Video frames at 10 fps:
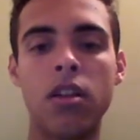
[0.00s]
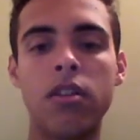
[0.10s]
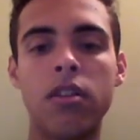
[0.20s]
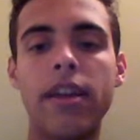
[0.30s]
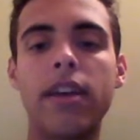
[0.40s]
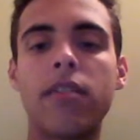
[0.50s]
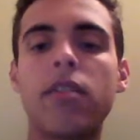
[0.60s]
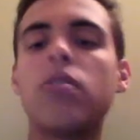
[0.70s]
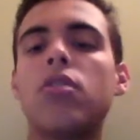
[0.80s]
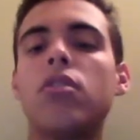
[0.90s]
like
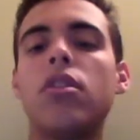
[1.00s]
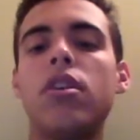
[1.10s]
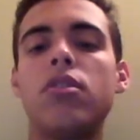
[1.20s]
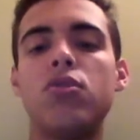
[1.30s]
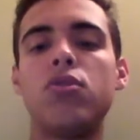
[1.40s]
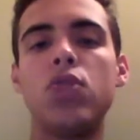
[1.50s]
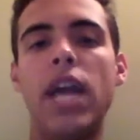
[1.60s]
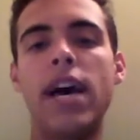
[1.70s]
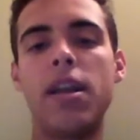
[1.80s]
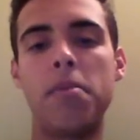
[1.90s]
it's due to
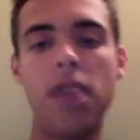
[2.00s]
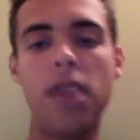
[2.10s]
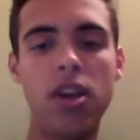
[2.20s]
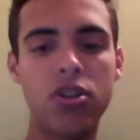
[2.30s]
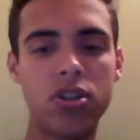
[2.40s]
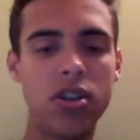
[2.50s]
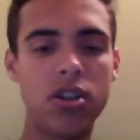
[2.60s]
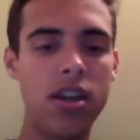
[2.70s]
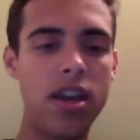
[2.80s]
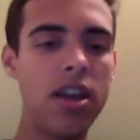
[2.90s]
adaptation
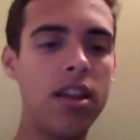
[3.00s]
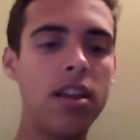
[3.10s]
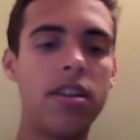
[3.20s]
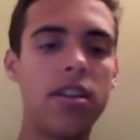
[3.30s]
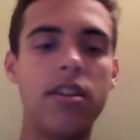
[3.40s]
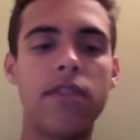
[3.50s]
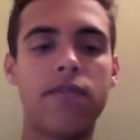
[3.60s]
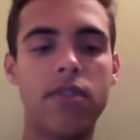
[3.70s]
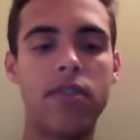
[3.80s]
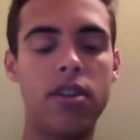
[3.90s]
in
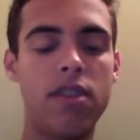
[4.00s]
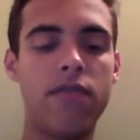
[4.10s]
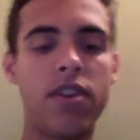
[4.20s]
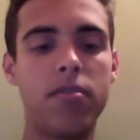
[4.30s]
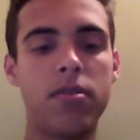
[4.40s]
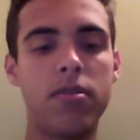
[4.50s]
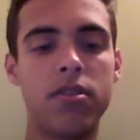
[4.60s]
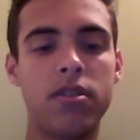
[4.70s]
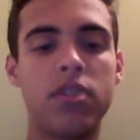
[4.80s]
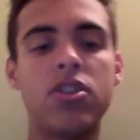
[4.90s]
different environments.
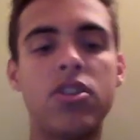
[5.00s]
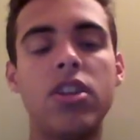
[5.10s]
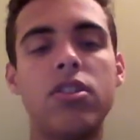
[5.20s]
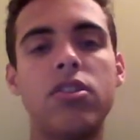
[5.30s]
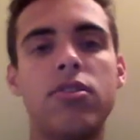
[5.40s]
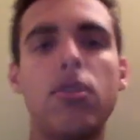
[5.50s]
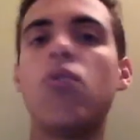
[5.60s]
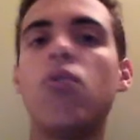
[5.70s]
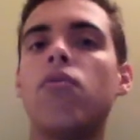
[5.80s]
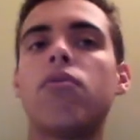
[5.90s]
It changes
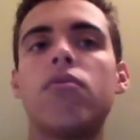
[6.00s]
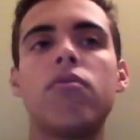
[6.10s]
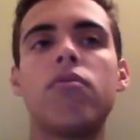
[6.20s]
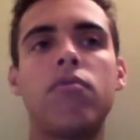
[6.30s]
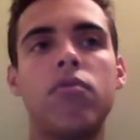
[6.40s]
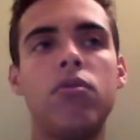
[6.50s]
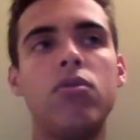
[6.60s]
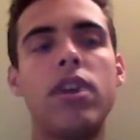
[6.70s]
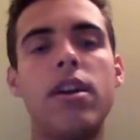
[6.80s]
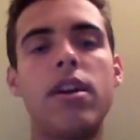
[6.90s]
over due
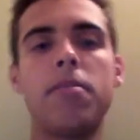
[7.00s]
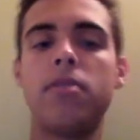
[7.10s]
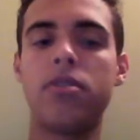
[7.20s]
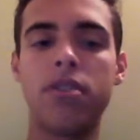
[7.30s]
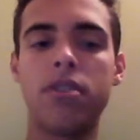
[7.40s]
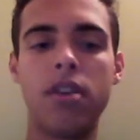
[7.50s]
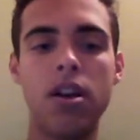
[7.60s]
to adaptation.